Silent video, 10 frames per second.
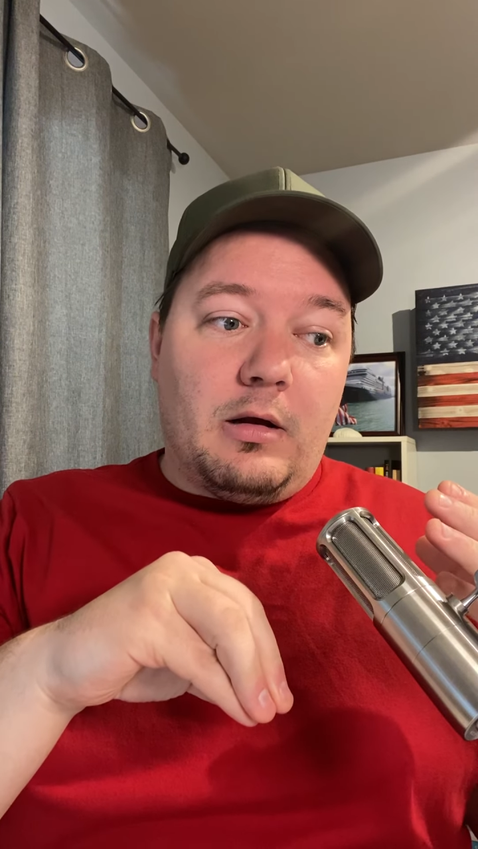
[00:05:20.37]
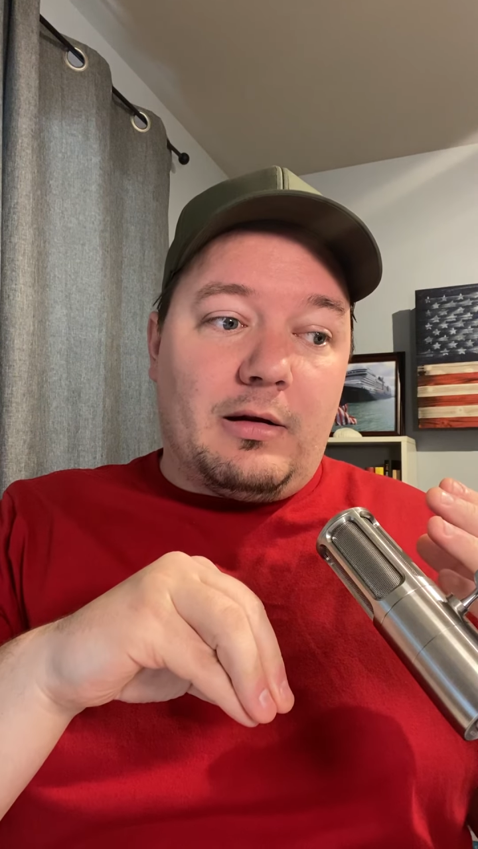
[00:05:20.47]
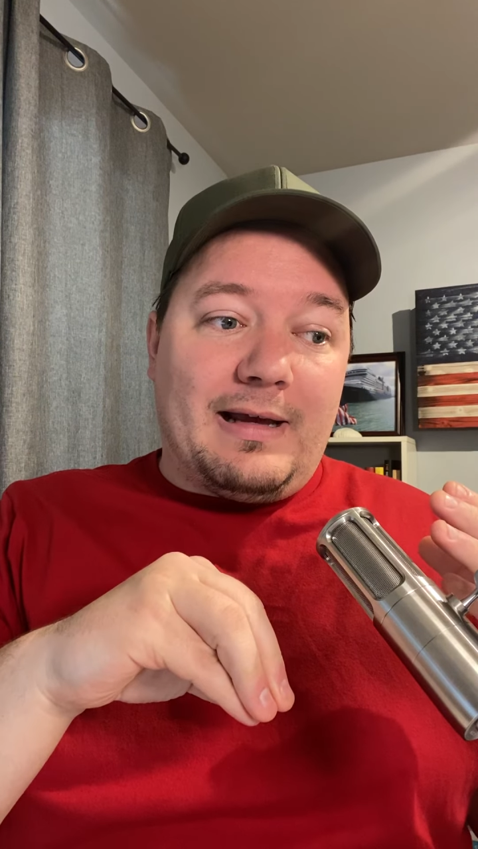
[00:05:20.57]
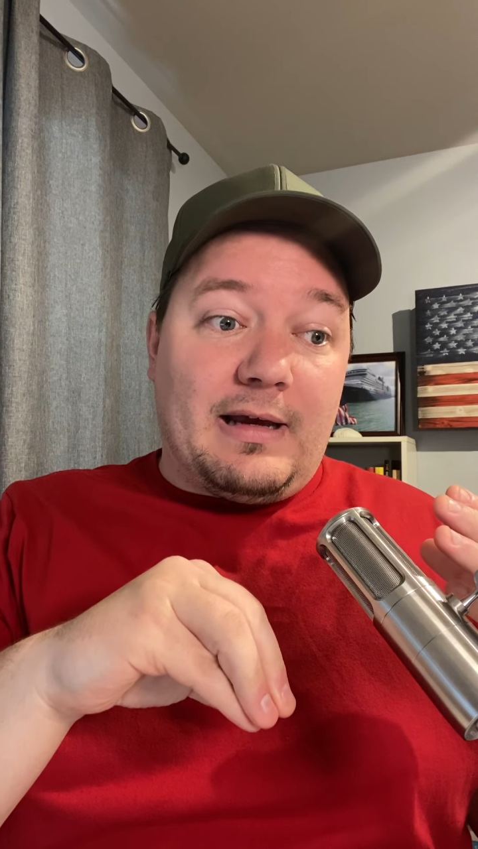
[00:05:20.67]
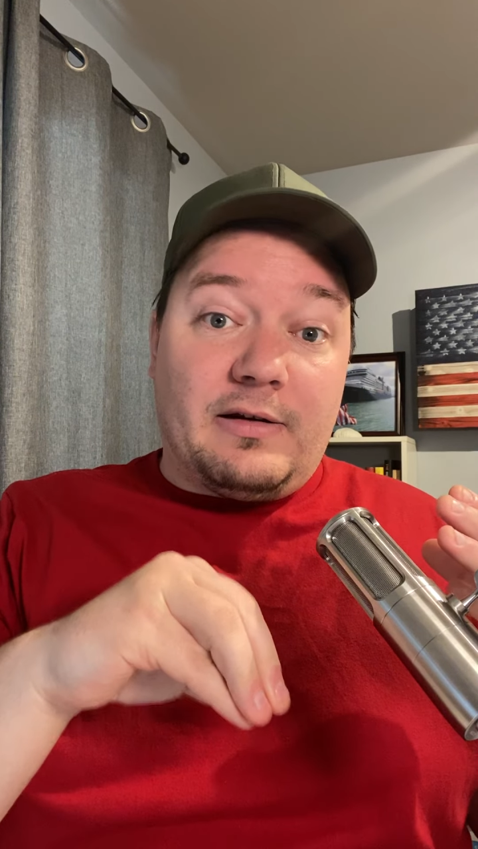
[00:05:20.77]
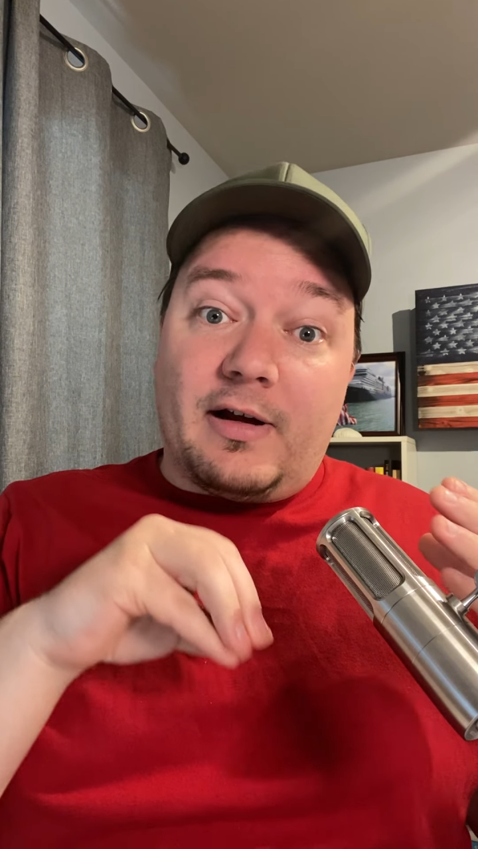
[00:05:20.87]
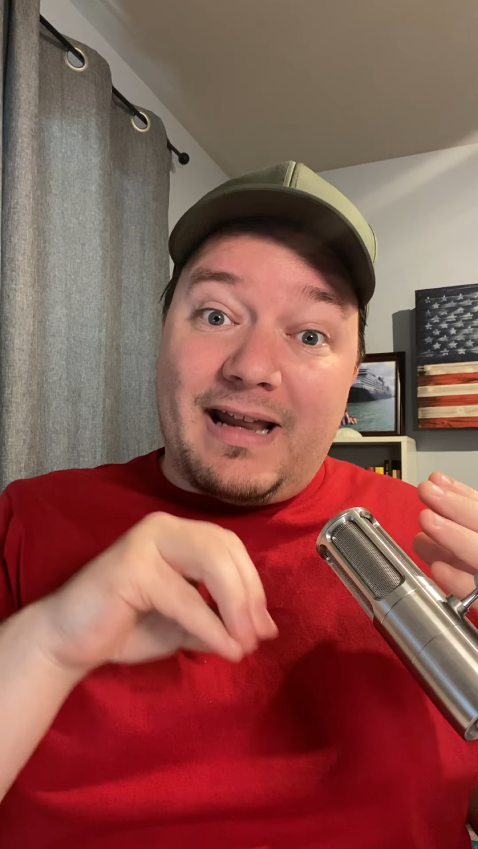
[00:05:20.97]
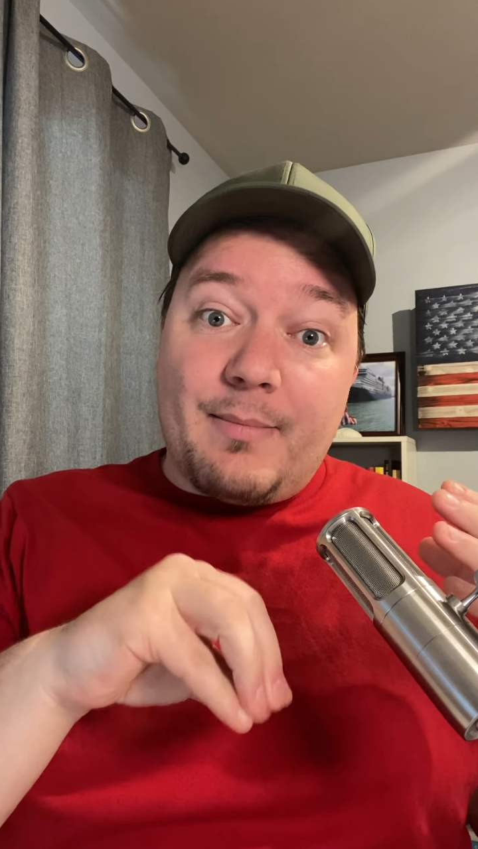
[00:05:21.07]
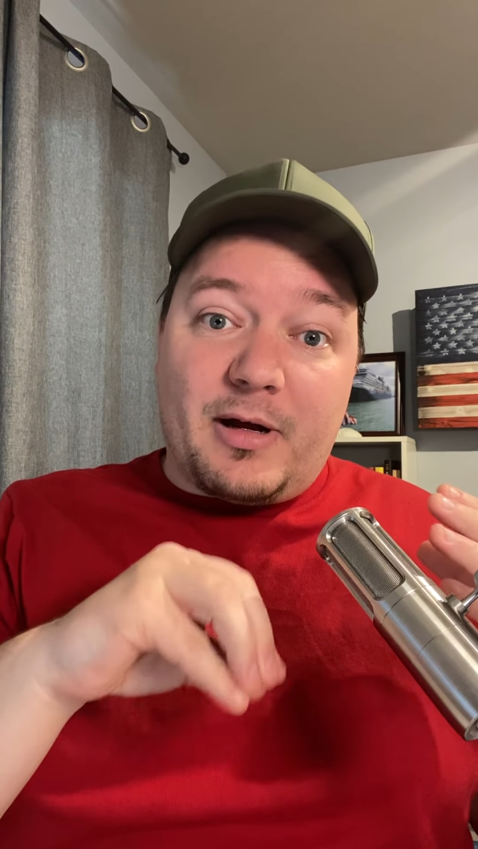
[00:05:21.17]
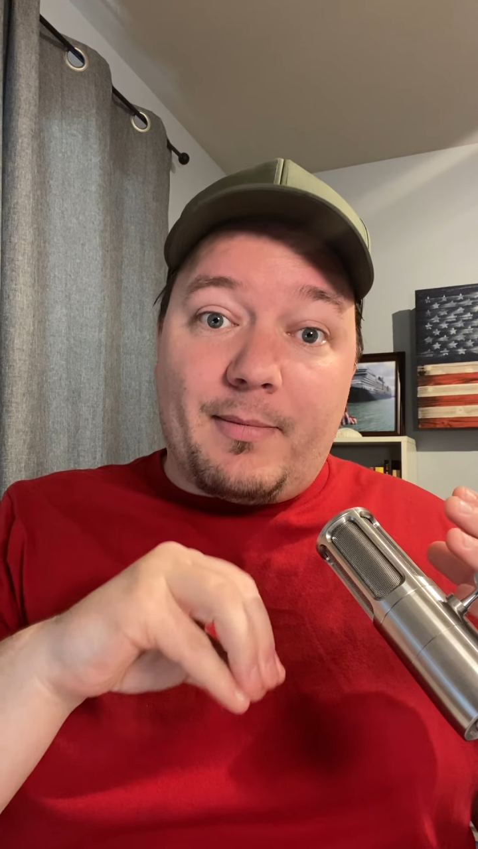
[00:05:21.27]
like a
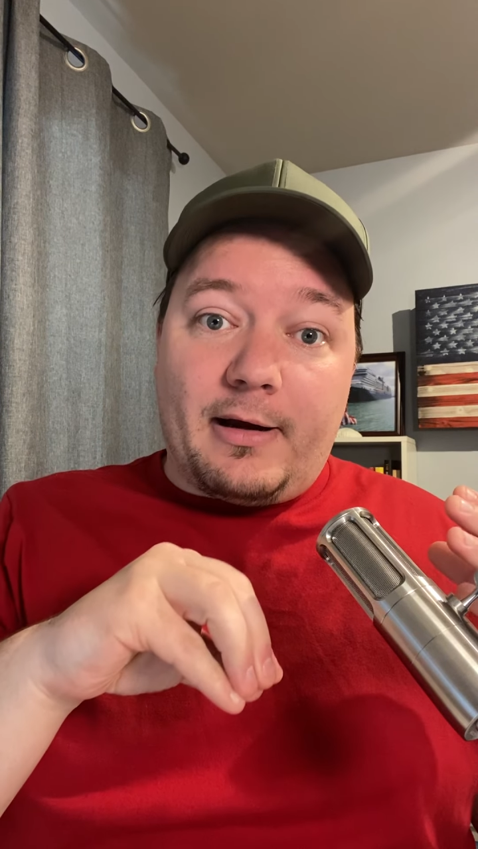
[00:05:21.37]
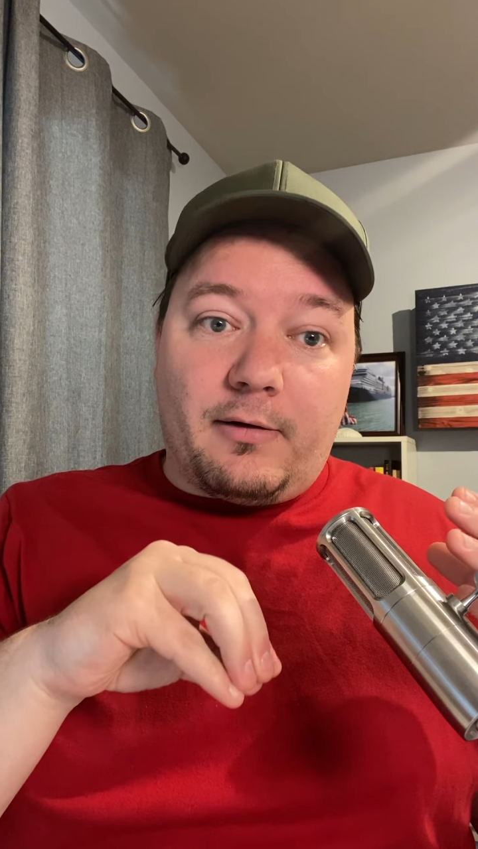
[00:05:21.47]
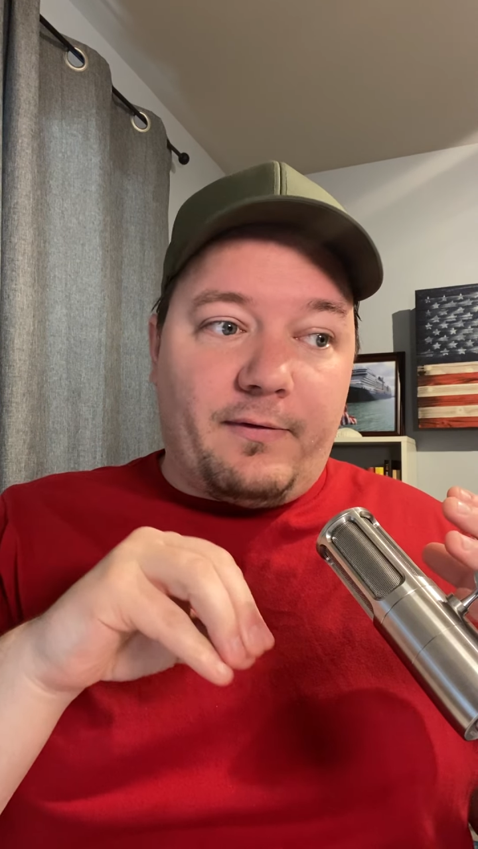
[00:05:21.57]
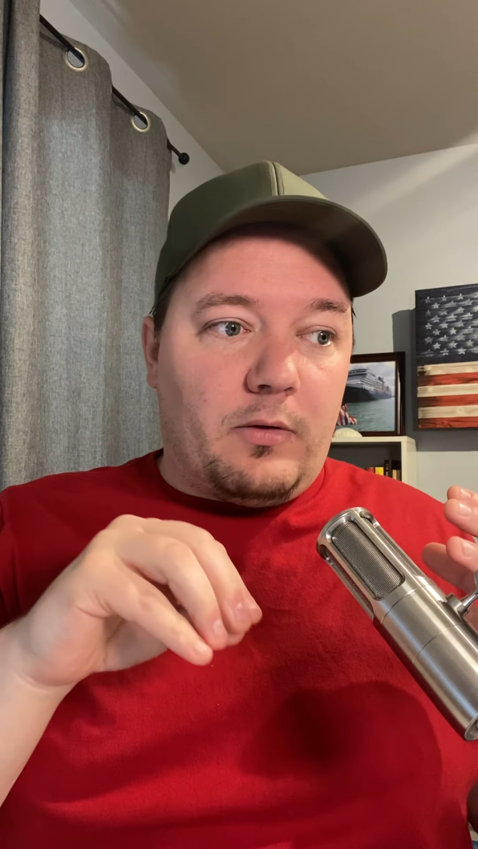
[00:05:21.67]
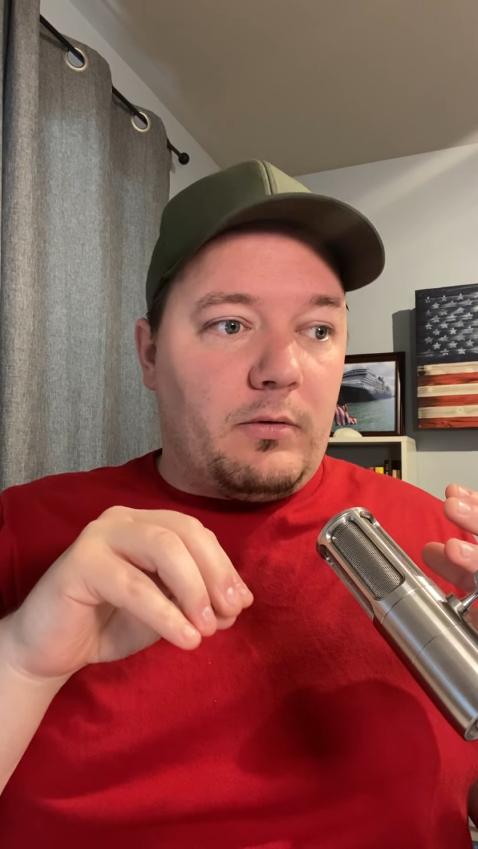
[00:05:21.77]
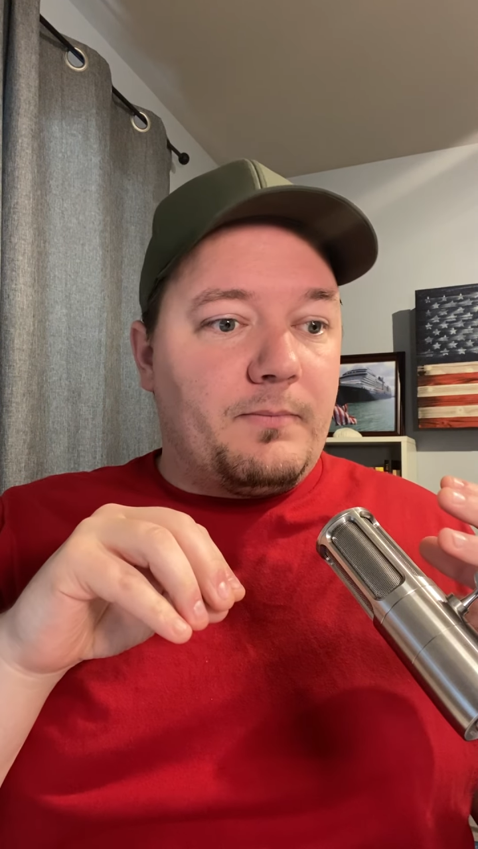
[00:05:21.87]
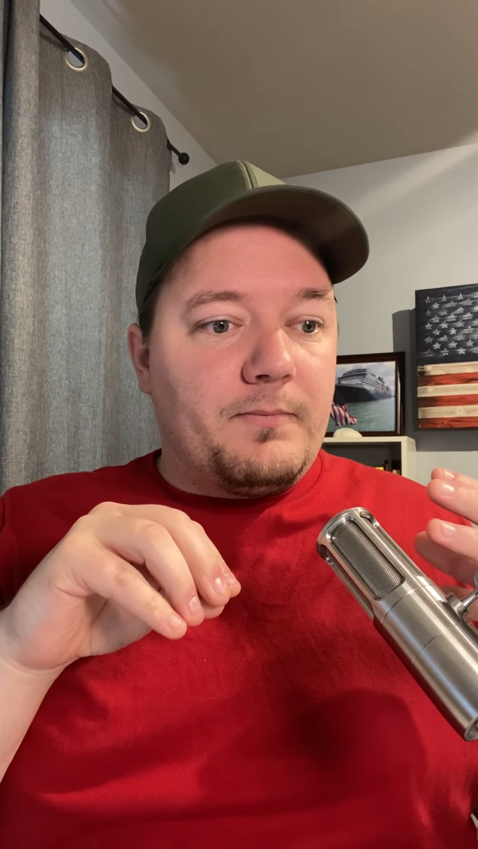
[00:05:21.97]
dynamic microphone.